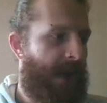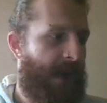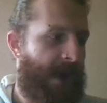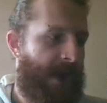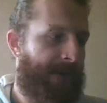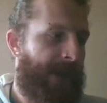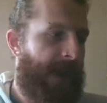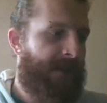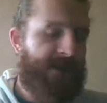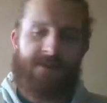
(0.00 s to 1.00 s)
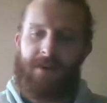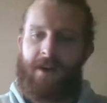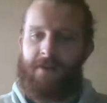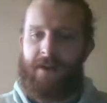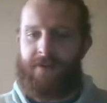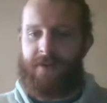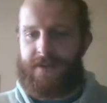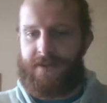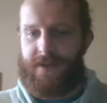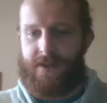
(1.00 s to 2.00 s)
Um, this is where our
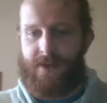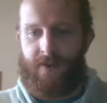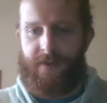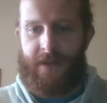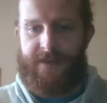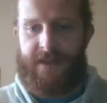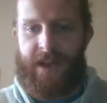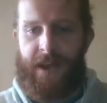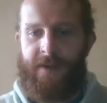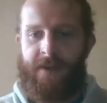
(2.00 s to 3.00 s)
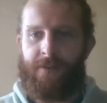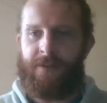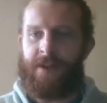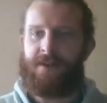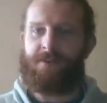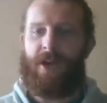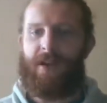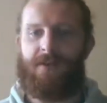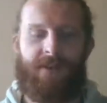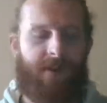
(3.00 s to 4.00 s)
reference sort of comes in handy, right? The more
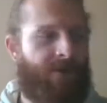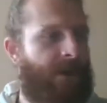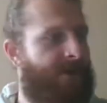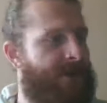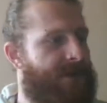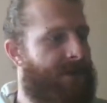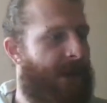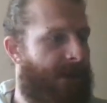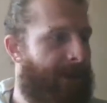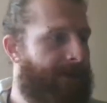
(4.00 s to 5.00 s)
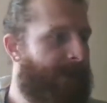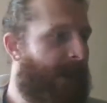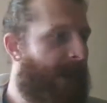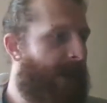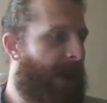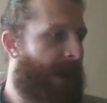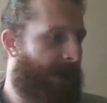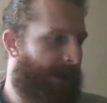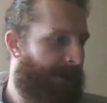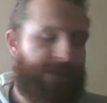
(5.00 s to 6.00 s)
accurate our reference, the better.
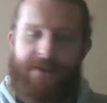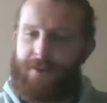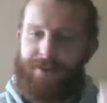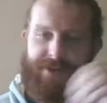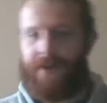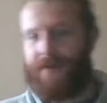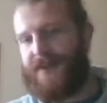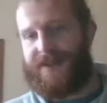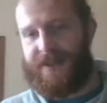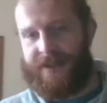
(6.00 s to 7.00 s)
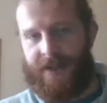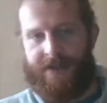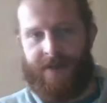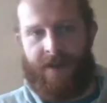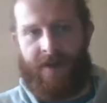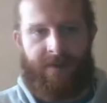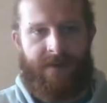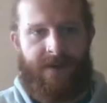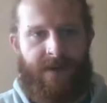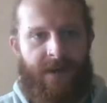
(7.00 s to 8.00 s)
Um, so we'll sort of just discuss that
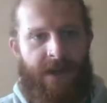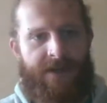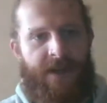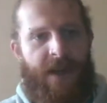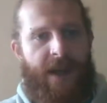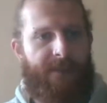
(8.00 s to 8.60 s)
after the class.